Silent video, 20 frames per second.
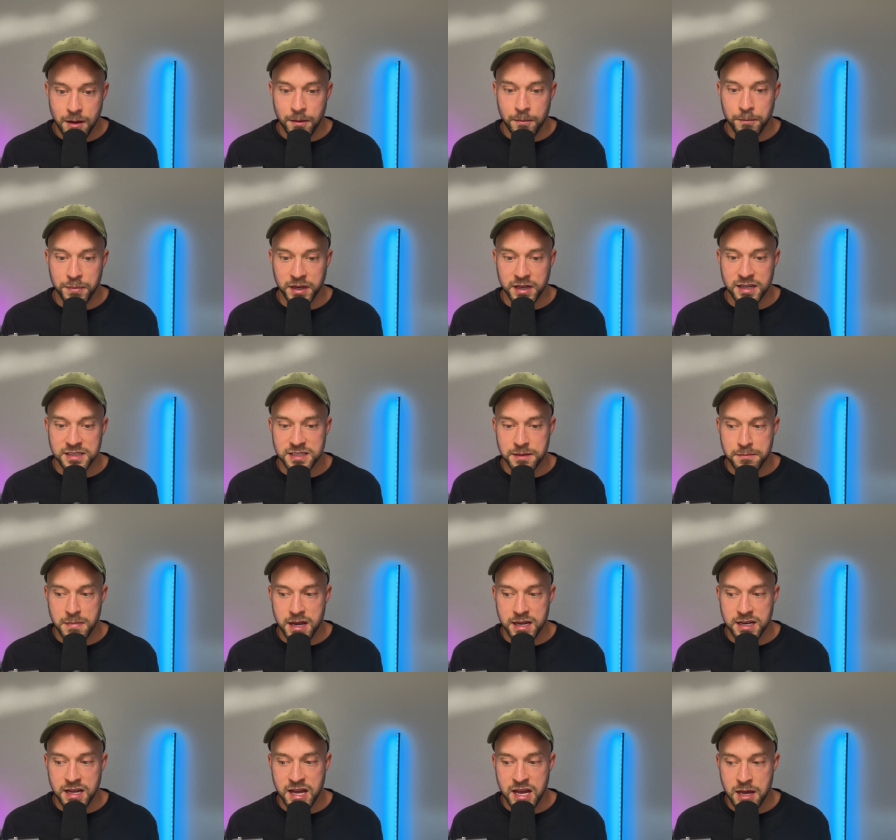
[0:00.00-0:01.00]
because it
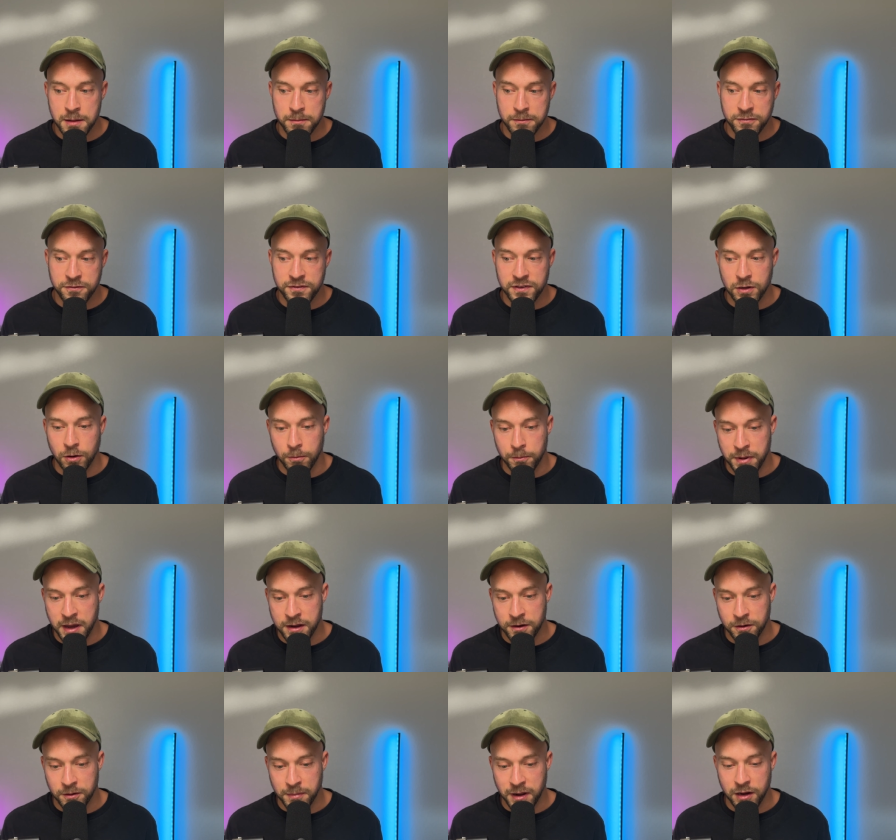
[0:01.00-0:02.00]
made him feel
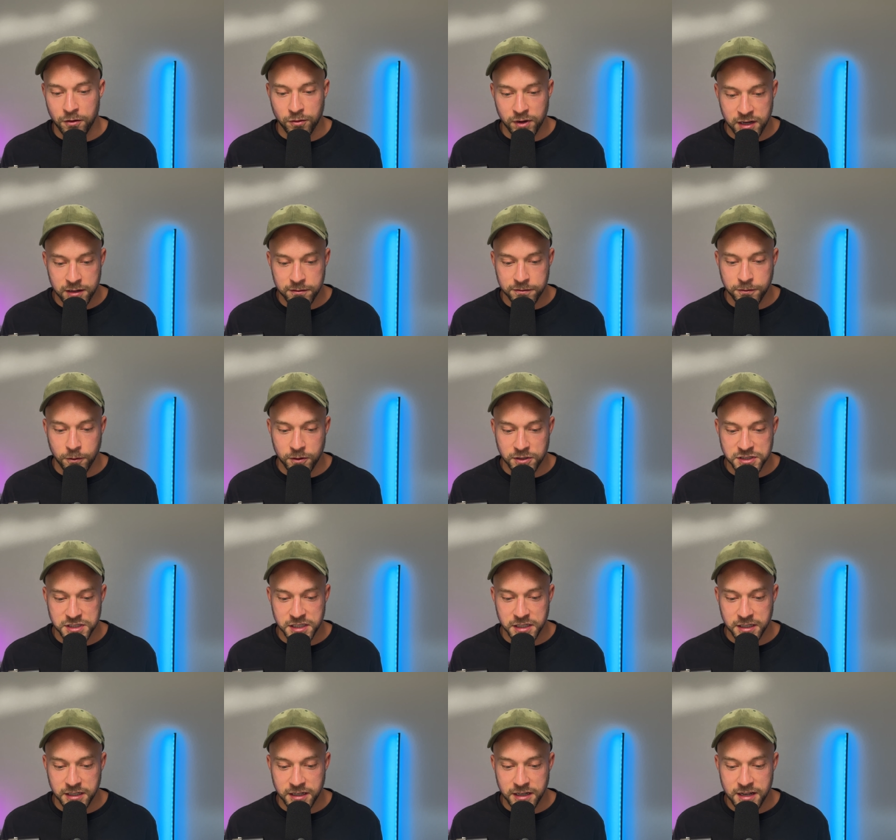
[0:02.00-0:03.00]
better by
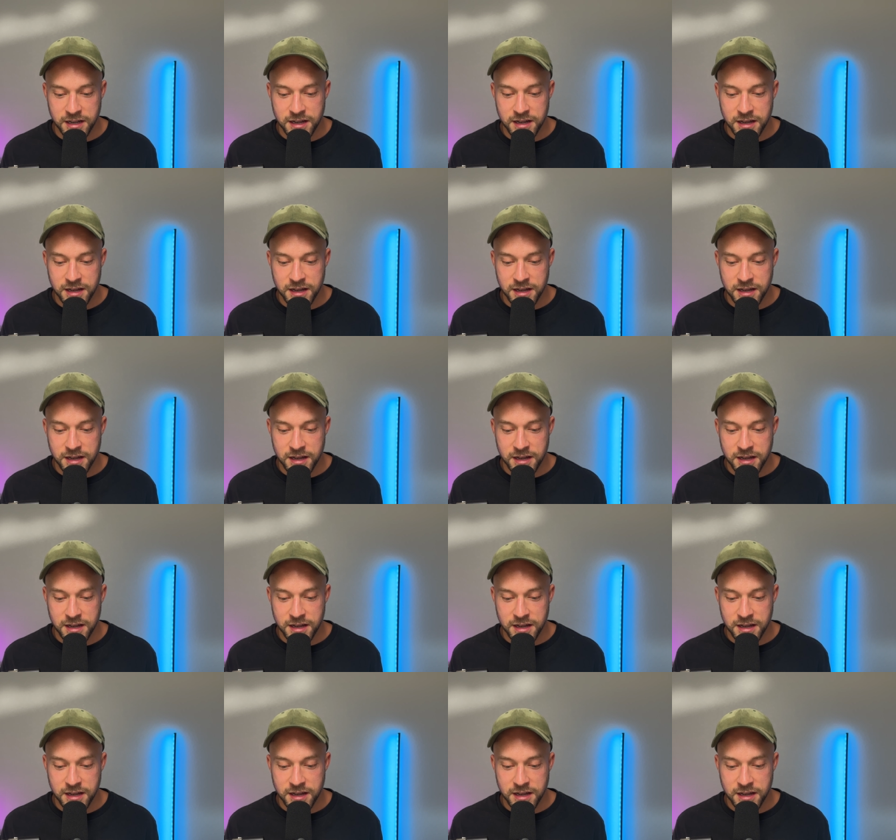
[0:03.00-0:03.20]
reinforcing